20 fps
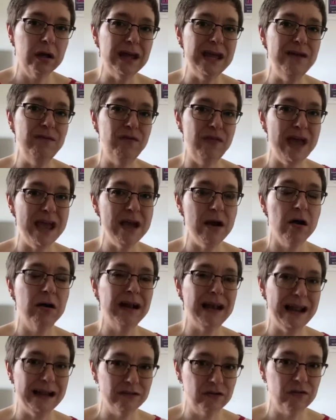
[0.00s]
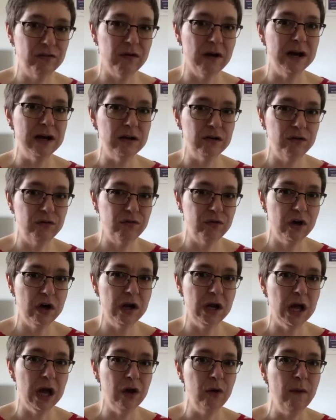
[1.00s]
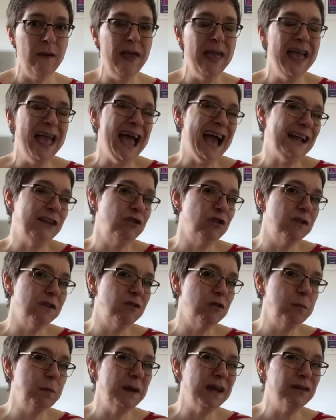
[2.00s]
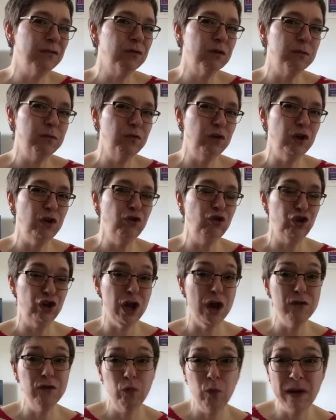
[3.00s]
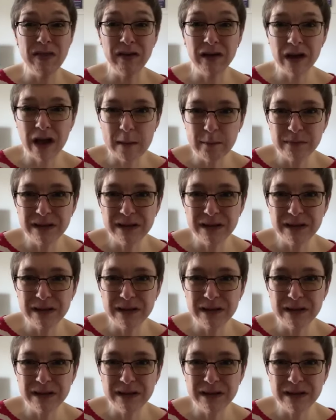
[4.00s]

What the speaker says: if they are classified as furlough. And so there's a bit of confusion over whether company